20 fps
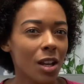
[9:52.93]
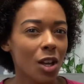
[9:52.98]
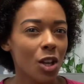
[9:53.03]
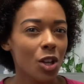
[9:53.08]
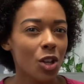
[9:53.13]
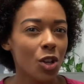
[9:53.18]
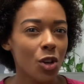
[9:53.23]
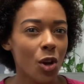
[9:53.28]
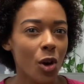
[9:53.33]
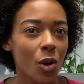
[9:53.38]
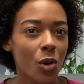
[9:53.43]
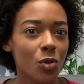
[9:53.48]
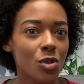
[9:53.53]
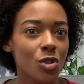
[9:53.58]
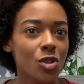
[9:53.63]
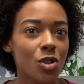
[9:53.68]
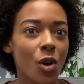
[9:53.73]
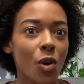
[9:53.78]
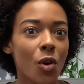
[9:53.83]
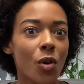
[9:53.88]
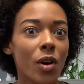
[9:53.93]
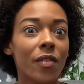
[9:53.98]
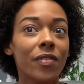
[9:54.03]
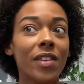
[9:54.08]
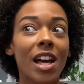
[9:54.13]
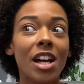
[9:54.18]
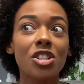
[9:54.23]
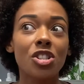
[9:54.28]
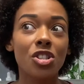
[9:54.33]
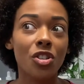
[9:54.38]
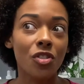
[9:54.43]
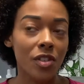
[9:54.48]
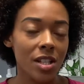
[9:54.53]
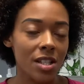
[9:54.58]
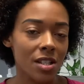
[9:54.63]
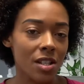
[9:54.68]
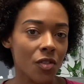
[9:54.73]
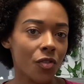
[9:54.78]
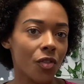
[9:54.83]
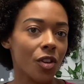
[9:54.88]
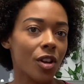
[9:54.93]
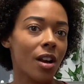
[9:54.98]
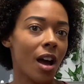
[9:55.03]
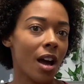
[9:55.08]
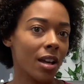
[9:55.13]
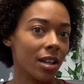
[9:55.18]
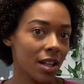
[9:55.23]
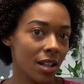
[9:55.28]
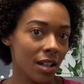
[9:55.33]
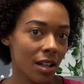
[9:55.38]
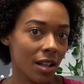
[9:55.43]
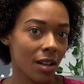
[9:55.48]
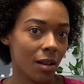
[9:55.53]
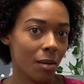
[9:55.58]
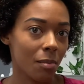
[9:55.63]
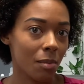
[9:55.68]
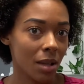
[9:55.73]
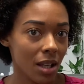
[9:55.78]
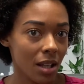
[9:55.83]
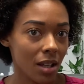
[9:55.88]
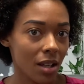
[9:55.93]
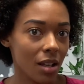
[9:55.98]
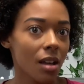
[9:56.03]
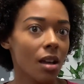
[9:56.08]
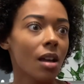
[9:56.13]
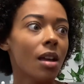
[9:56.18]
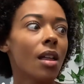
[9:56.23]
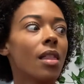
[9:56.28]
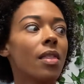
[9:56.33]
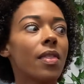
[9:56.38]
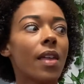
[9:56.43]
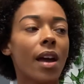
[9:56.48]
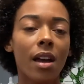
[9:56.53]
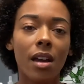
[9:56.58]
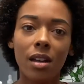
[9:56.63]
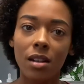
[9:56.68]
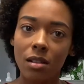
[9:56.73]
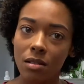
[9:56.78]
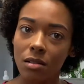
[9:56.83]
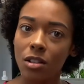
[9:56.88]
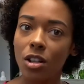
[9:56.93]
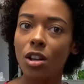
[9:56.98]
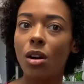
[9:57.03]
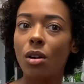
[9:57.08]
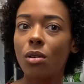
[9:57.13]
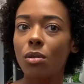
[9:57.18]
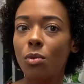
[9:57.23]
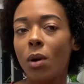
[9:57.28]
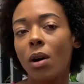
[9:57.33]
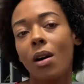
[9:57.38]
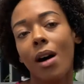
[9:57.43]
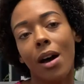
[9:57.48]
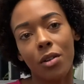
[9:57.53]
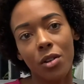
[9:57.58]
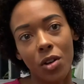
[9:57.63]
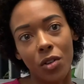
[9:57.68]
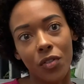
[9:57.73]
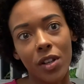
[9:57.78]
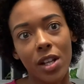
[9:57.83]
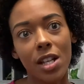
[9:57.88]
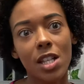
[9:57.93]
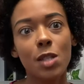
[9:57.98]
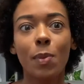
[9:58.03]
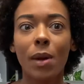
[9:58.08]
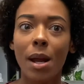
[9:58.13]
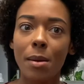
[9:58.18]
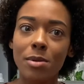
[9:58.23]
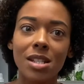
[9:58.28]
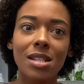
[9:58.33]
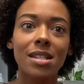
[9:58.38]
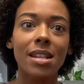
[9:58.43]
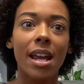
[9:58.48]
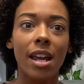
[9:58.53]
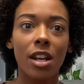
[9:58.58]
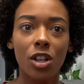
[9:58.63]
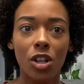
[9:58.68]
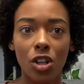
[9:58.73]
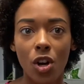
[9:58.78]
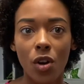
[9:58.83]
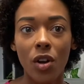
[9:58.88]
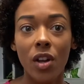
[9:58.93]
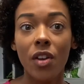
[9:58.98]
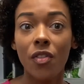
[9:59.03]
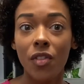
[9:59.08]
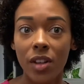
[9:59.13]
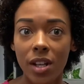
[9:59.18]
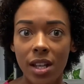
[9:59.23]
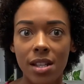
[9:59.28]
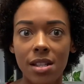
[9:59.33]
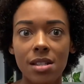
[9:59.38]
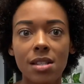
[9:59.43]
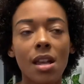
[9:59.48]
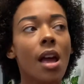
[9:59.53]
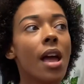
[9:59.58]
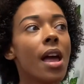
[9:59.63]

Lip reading: You know? So if that's your reason for not eating meat, then, you know, well, I don't know if it is, but I'm just saying, you know, if it is,